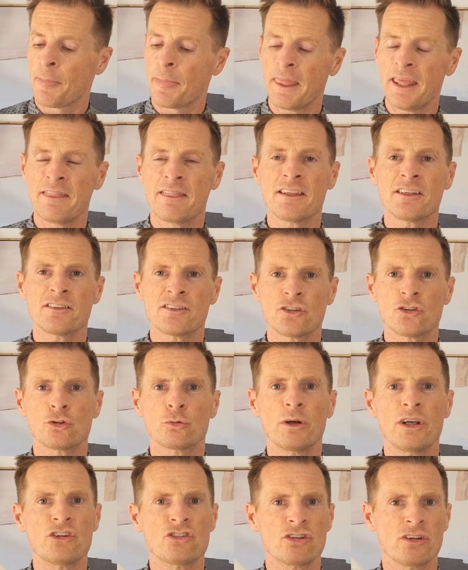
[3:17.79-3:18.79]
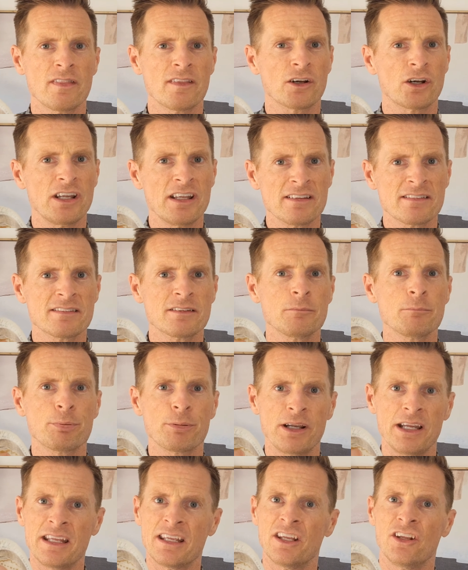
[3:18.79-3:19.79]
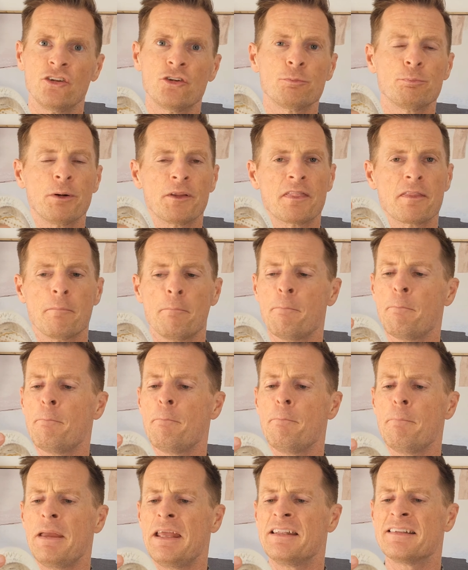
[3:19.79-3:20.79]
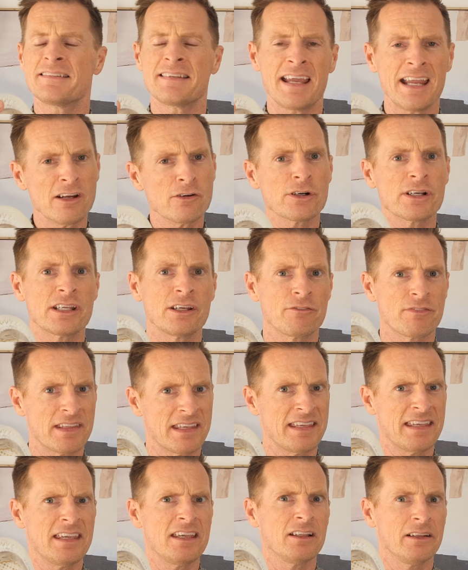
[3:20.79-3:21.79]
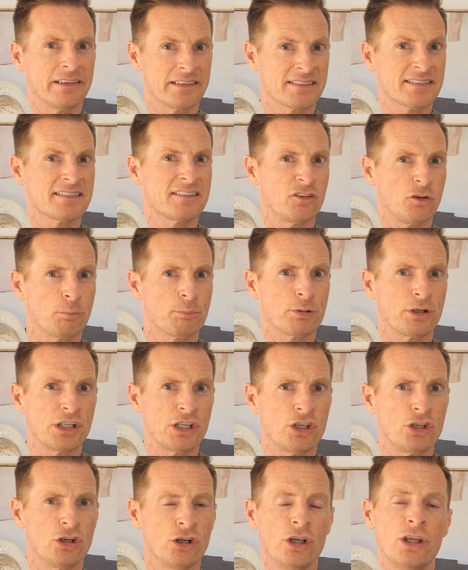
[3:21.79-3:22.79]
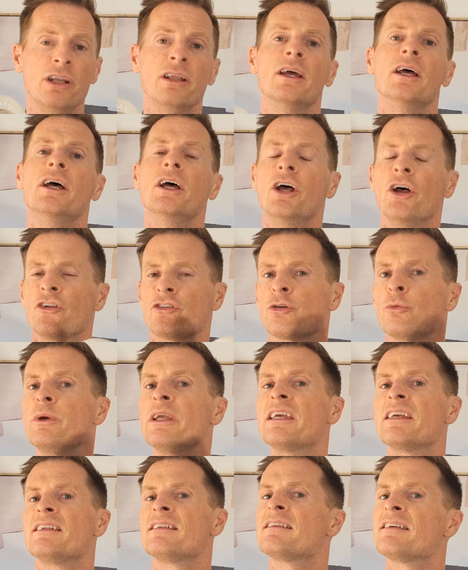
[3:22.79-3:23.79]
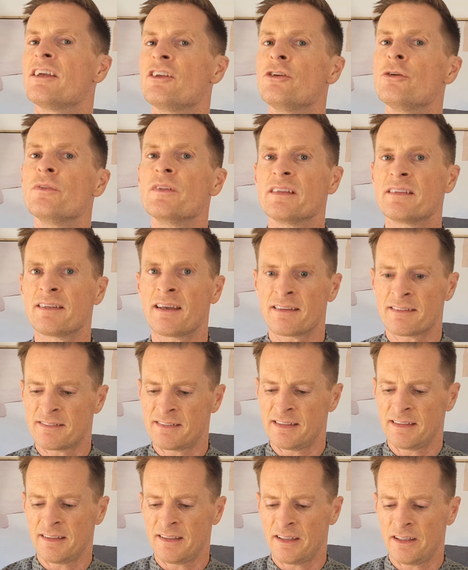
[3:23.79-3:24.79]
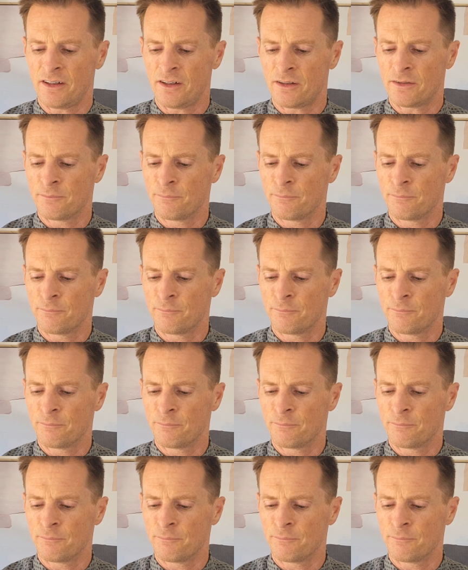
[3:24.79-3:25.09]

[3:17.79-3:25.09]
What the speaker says: In this situation, there is some breakage, but the integrity of the heel is still pretty good, so we continued the testing here.